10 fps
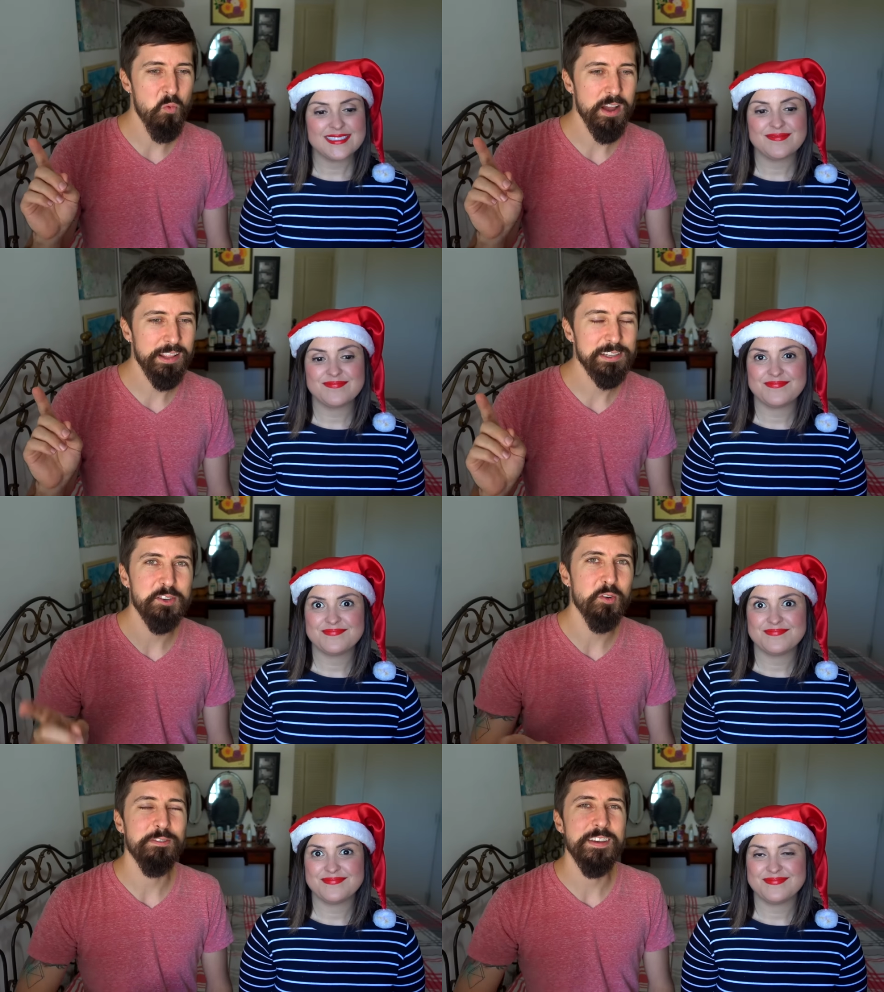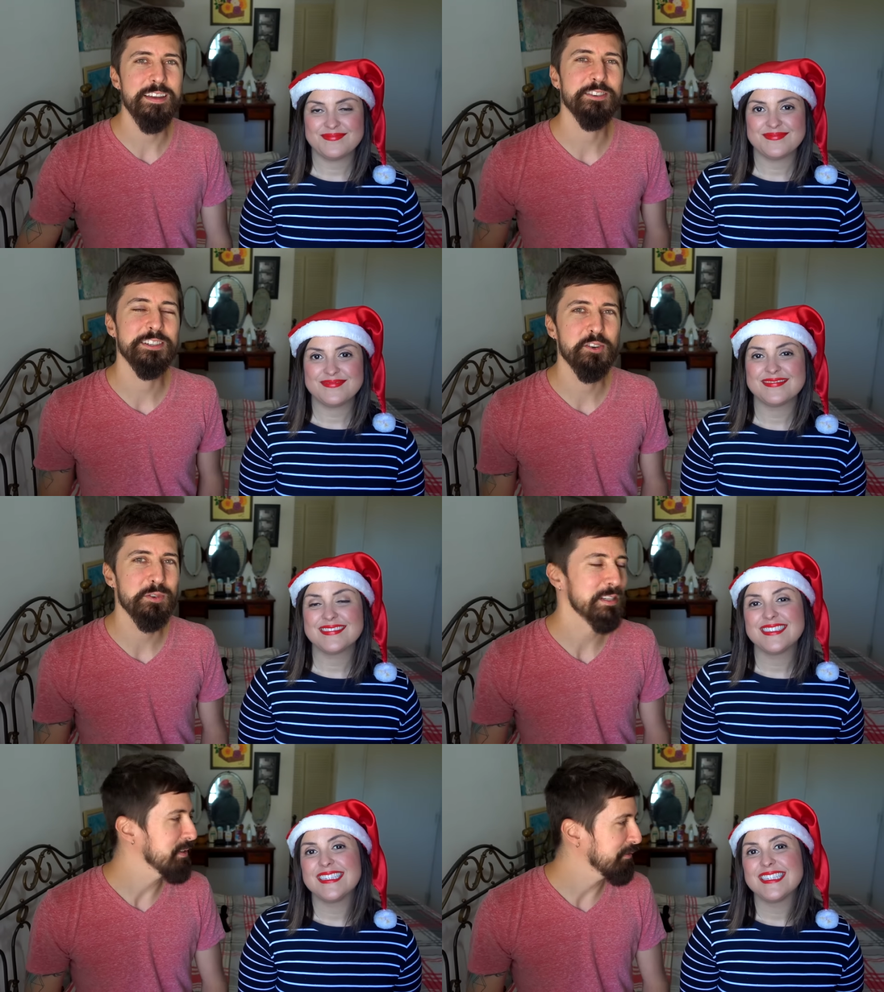Speaker 1: What is your favorite
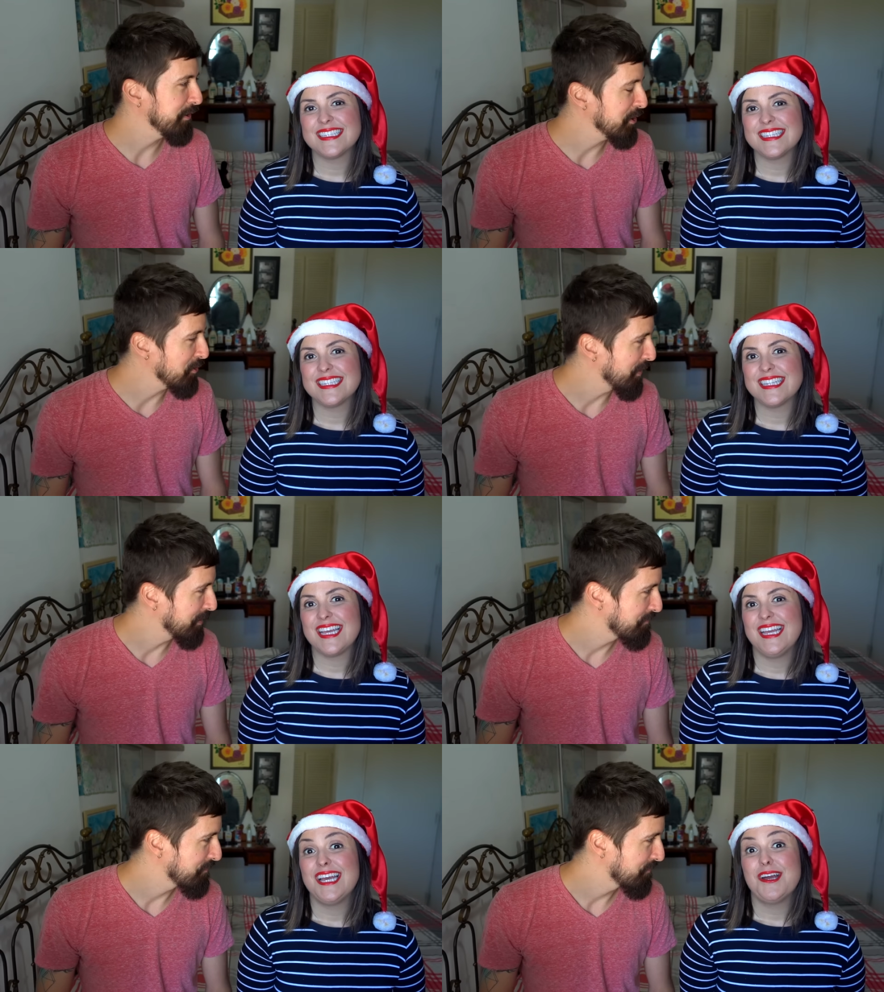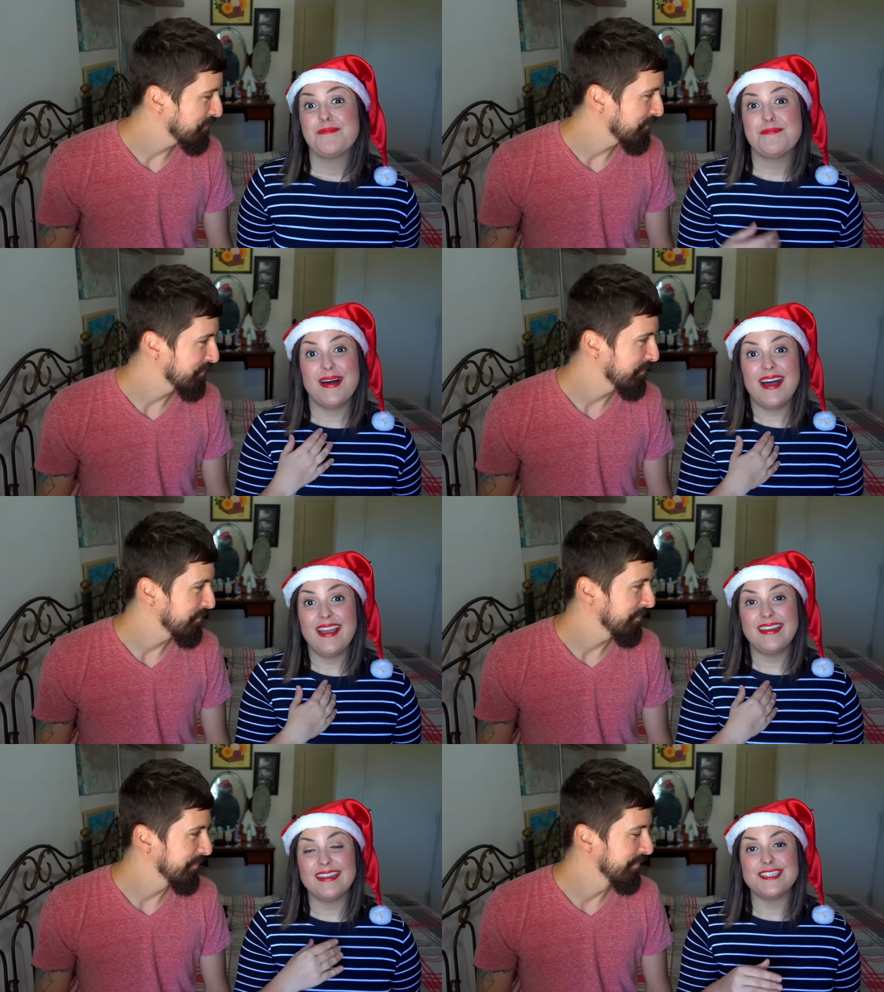Christmas film?
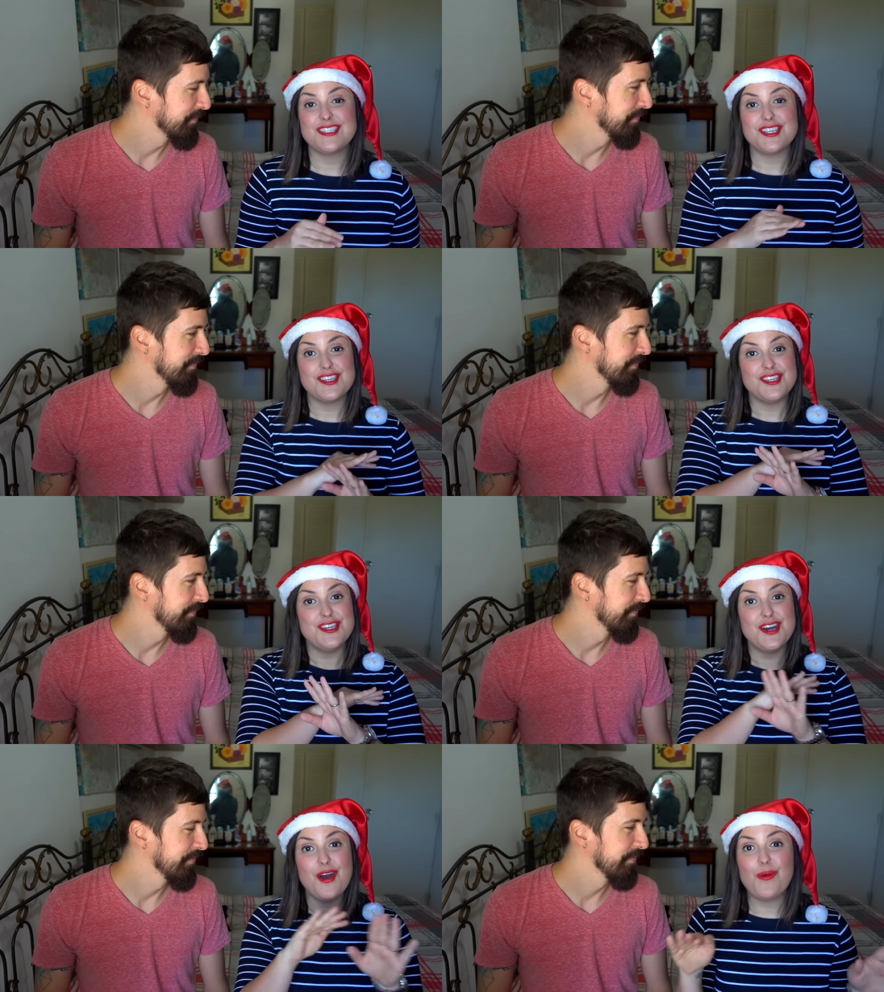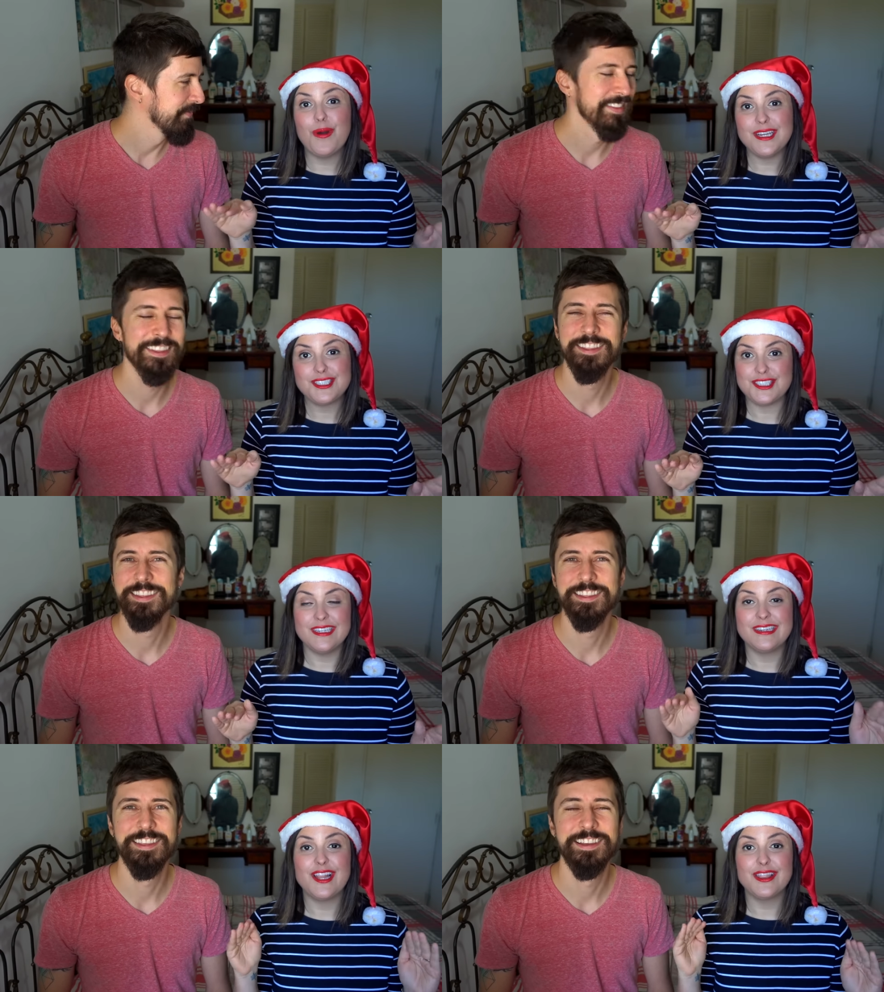
Speaker 2: Mine is no
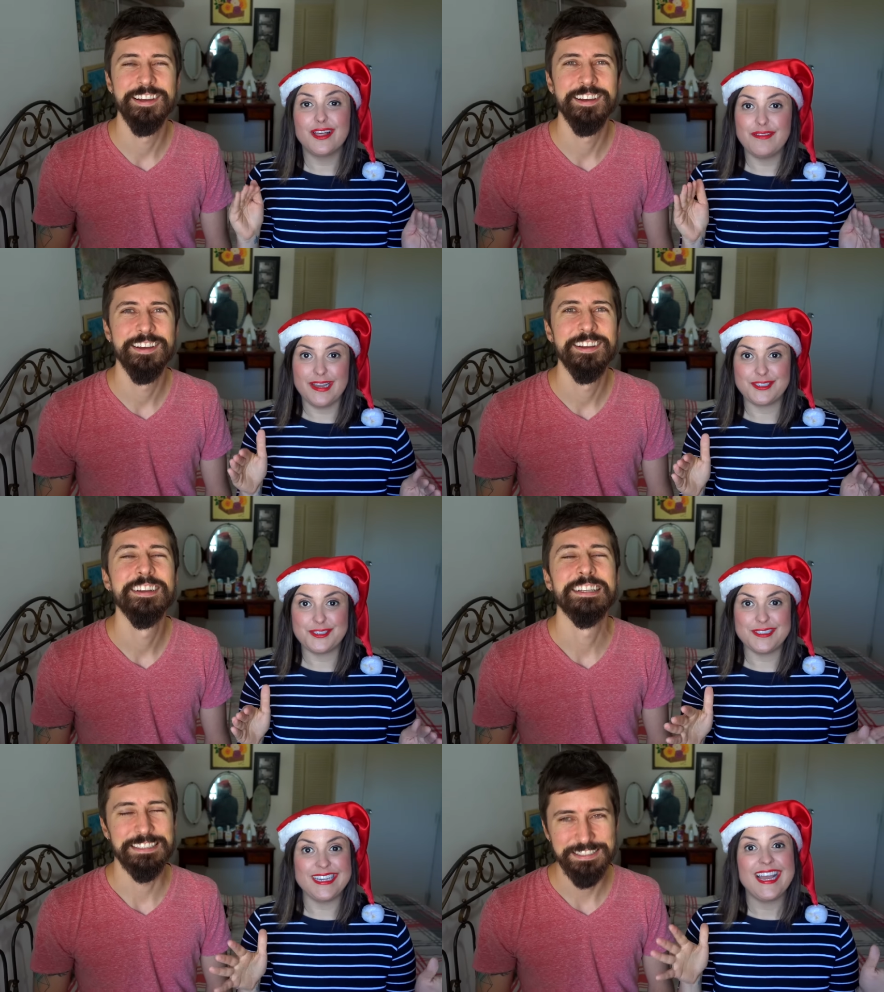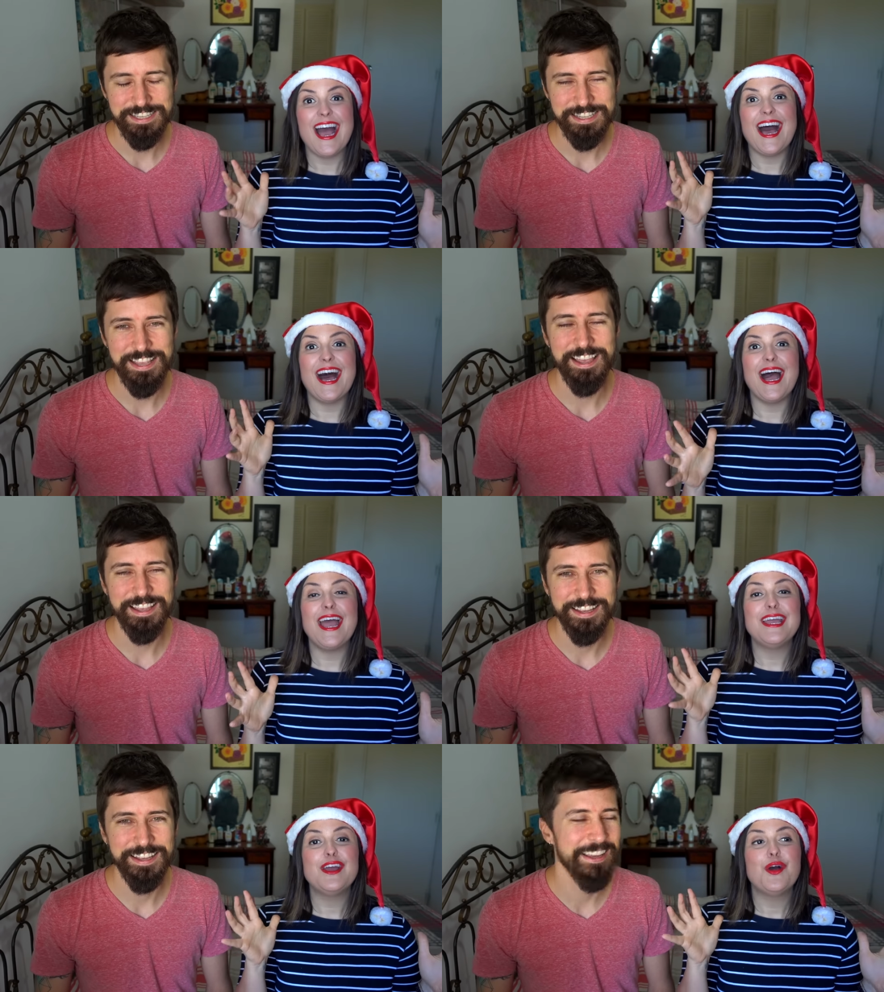question Love Actually.
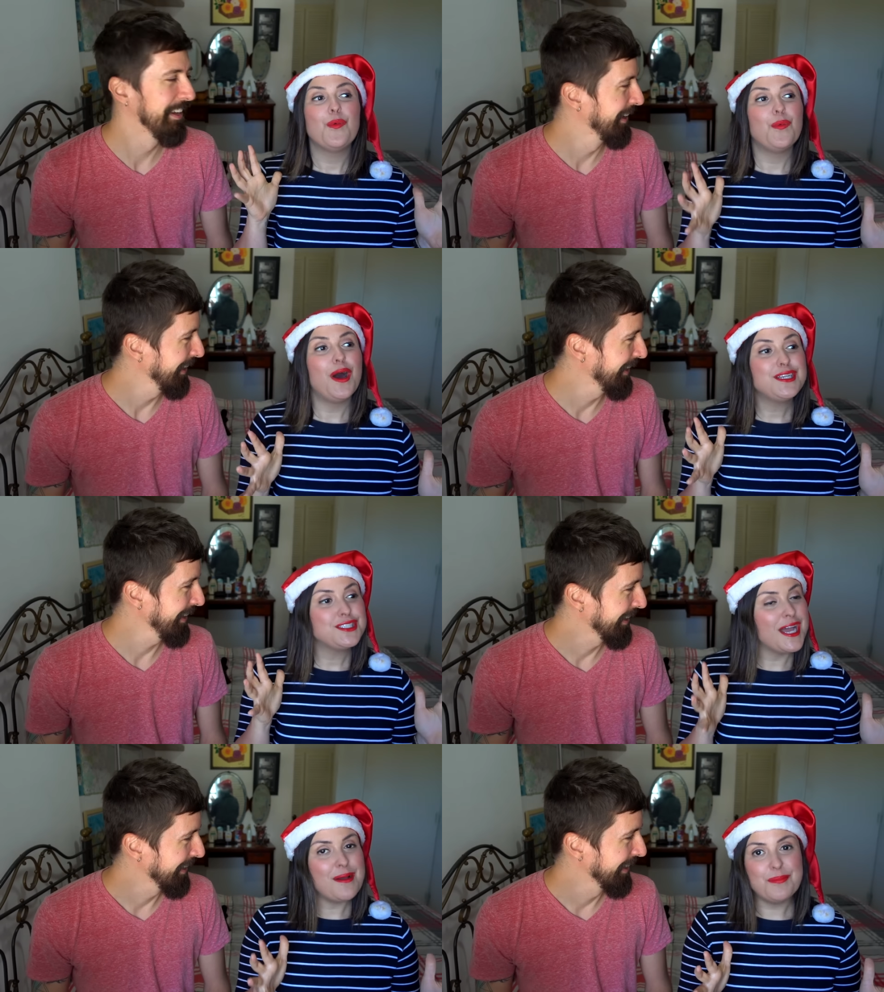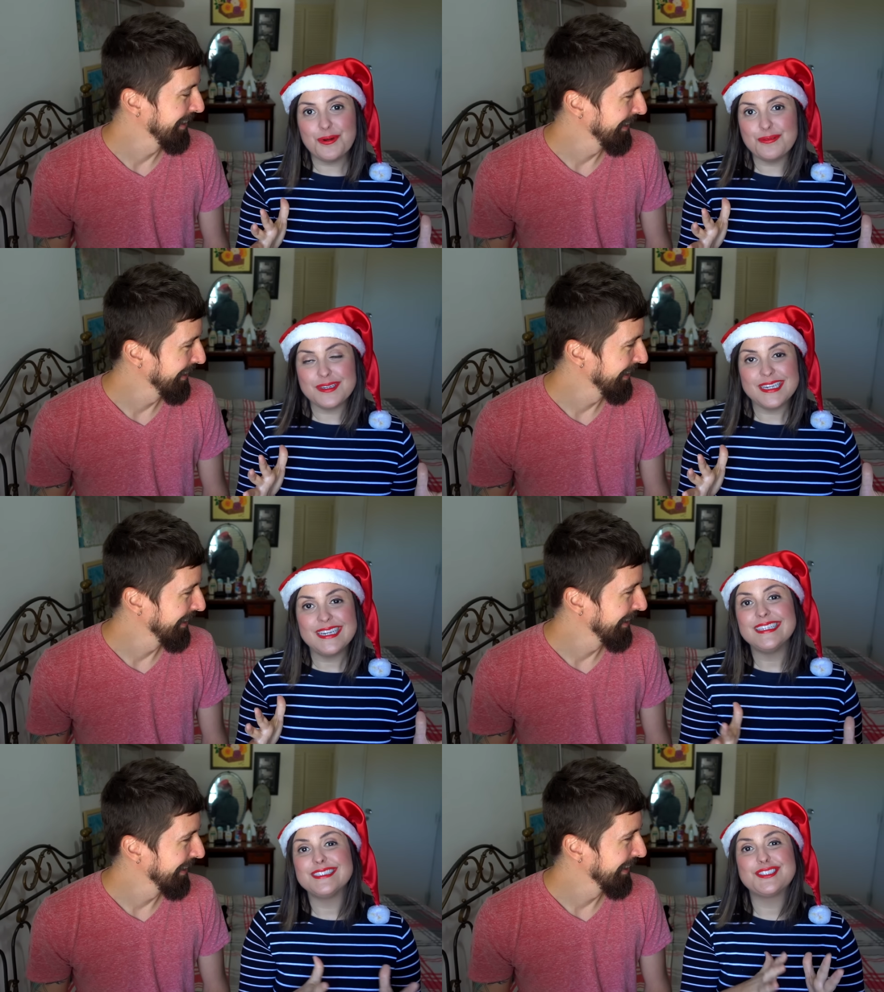I watched that
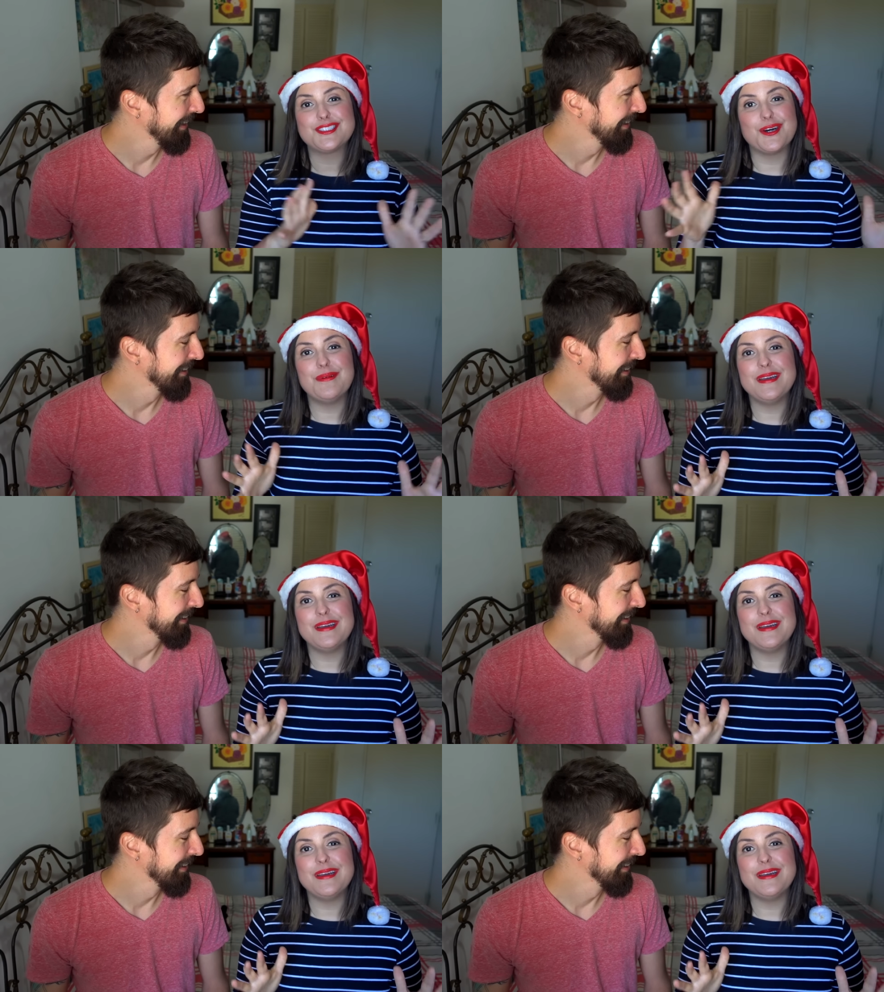movie so